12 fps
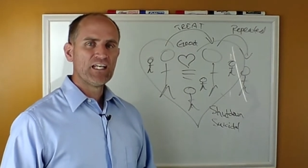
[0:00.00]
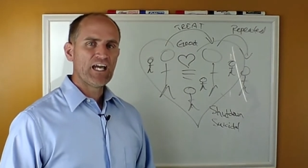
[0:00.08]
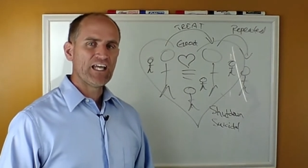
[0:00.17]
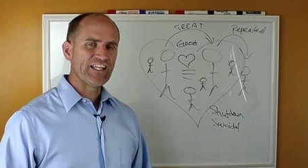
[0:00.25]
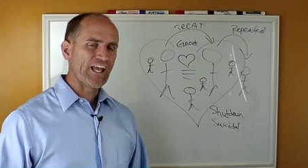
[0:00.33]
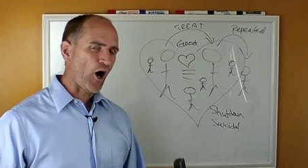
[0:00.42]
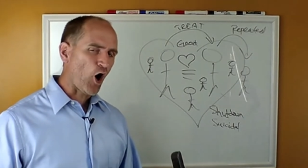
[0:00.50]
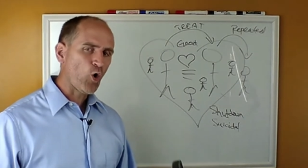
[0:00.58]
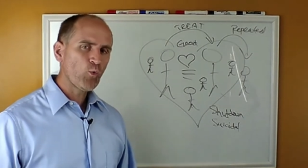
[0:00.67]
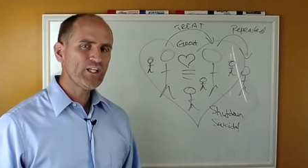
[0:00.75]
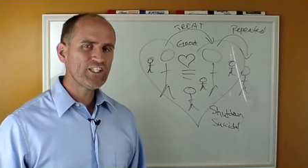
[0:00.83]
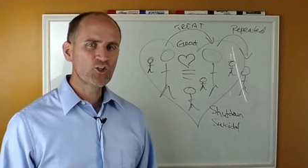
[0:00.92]
And they
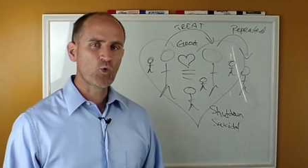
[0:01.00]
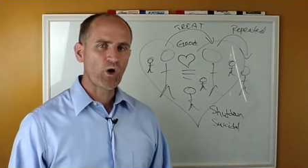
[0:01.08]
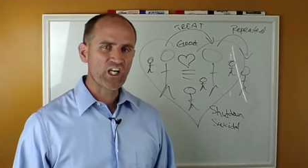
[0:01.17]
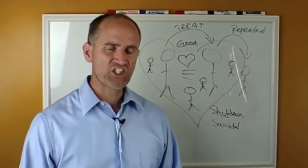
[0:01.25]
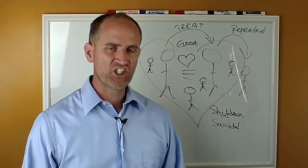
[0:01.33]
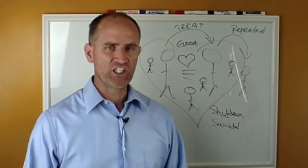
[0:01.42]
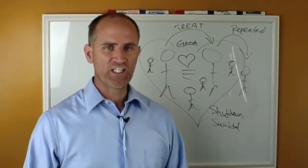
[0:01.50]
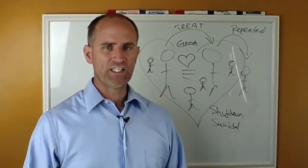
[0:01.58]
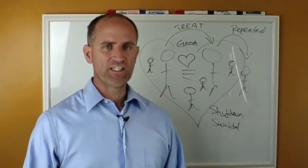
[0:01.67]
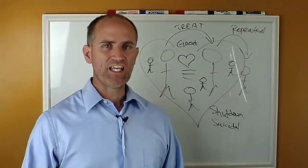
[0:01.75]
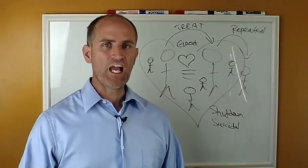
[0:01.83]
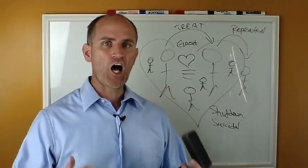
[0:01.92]
always question
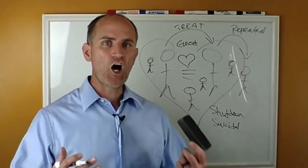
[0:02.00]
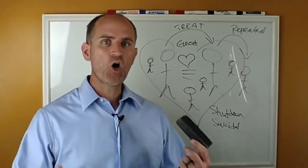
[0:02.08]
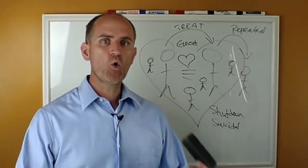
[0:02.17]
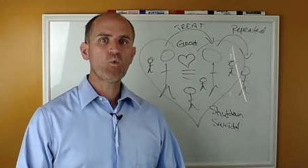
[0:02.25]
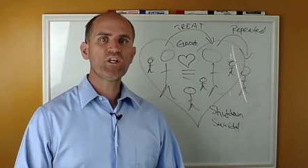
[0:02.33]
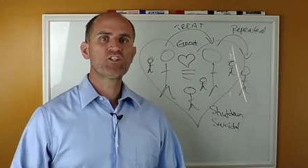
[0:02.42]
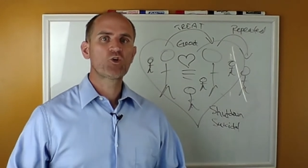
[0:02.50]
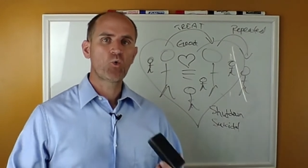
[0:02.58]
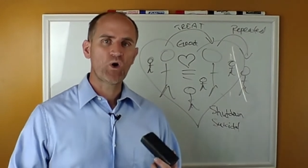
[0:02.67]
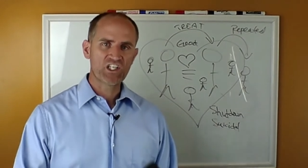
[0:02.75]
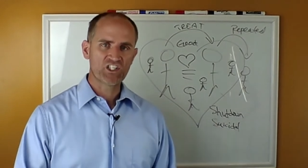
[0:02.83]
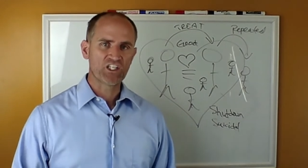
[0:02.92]
it. They always
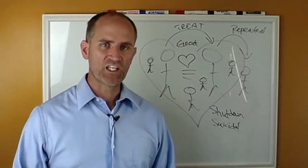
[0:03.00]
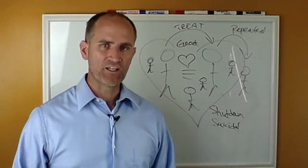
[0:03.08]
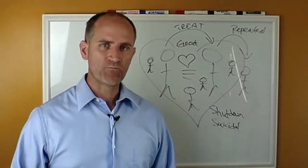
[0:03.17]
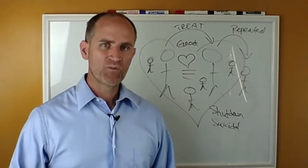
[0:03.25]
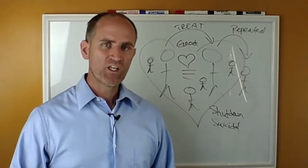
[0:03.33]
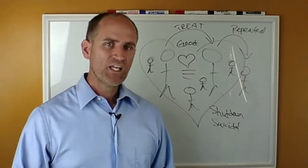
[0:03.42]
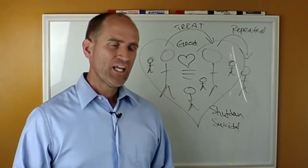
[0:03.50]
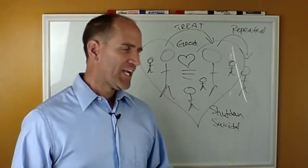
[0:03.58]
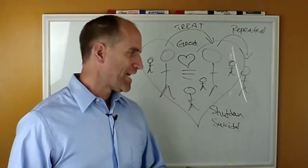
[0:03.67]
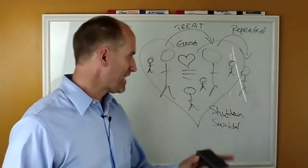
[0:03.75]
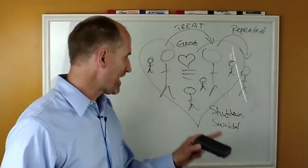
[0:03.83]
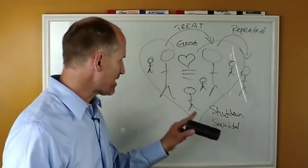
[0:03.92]
question it.
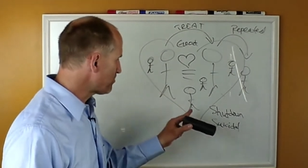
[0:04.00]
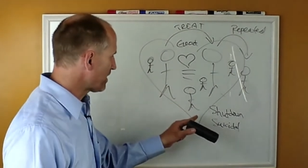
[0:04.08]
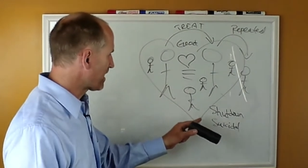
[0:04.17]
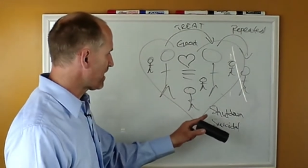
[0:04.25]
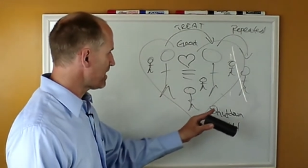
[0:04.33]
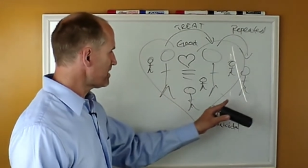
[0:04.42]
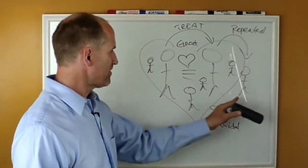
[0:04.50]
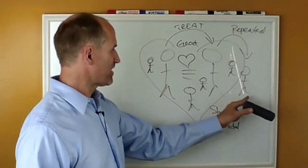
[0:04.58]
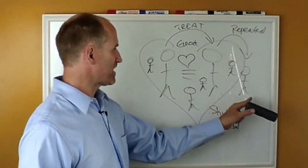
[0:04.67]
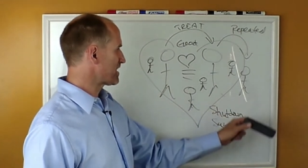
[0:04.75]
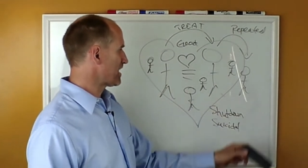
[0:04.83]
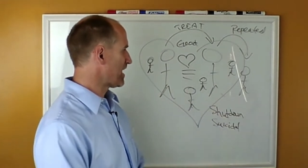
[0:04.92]
And that's because of
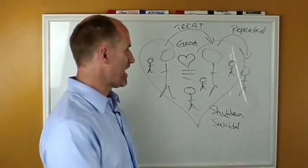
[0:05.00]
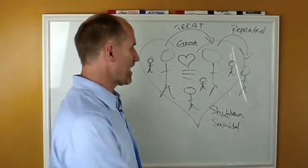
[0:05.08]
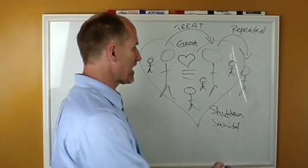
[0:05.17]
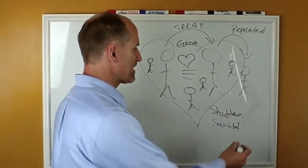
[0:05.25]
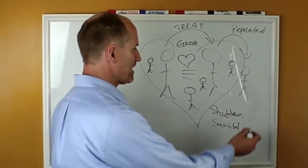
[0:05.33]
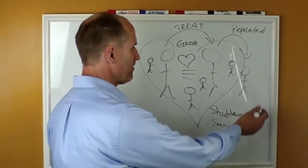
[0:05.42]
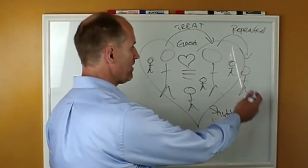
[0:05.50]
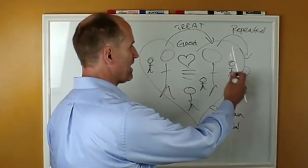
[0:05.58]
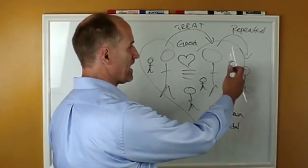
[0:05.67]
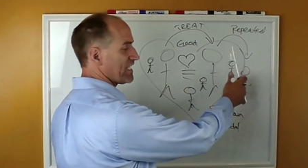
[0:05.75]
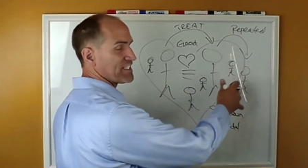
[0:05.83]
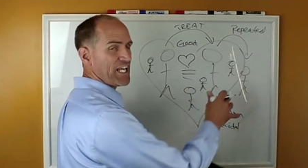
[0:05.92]
this negativity
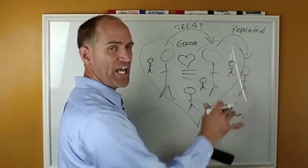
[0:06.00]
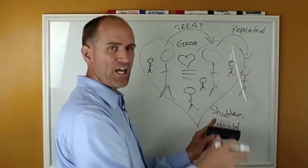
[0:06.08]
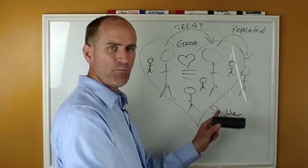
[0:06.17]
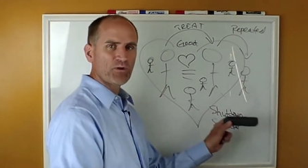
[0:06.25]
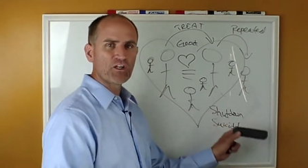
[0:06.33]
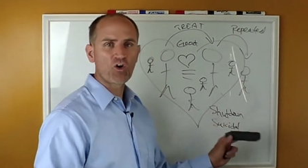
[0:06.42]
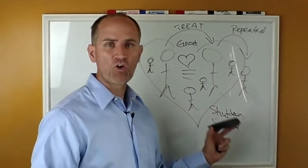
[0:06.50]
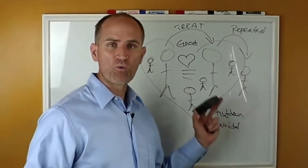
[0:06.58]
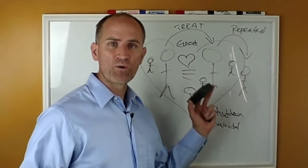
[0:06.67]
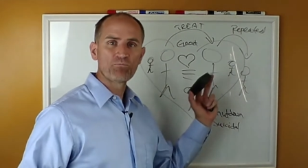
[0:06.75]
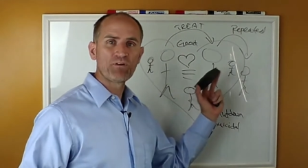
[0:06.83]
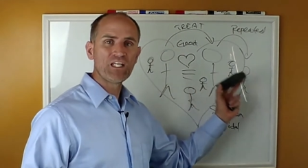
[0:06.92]
that has happened
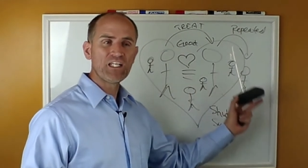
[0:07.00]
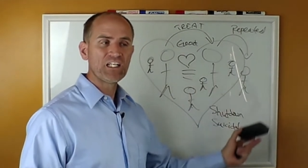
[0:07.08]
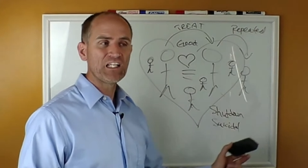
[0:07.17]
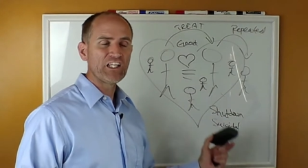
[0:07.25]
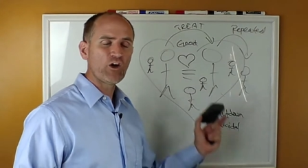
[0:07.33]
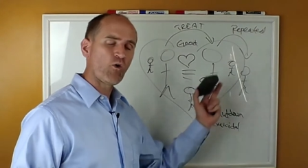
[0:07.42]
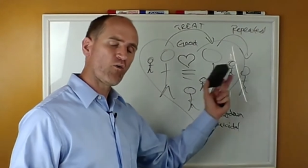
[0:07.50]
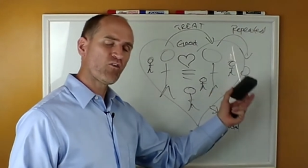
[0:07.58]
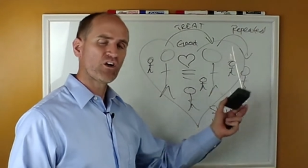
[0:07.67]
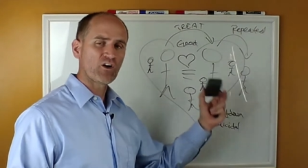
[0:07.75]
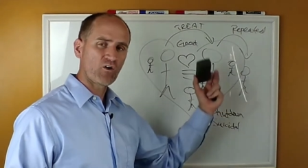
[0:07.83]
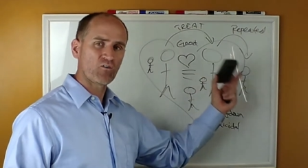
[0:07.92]
repeatedly
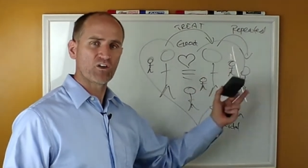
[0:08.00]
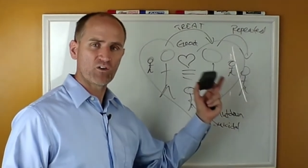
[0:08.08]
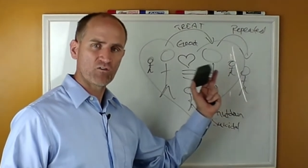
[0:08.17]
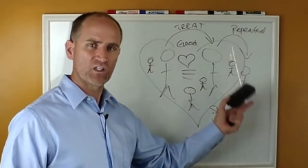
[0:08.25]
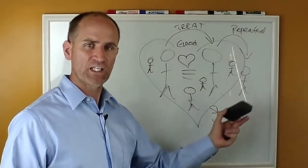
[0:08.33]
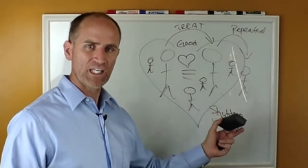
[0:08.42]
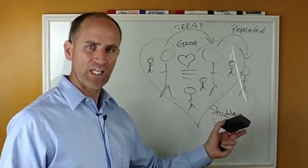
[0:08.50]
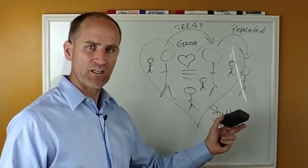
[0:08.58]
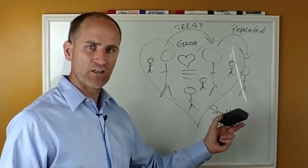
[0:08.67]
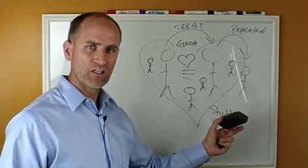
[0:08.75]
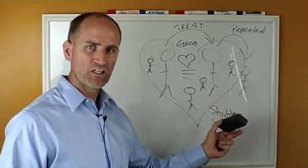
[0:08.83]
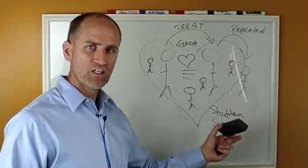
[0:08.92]
over and over and over again.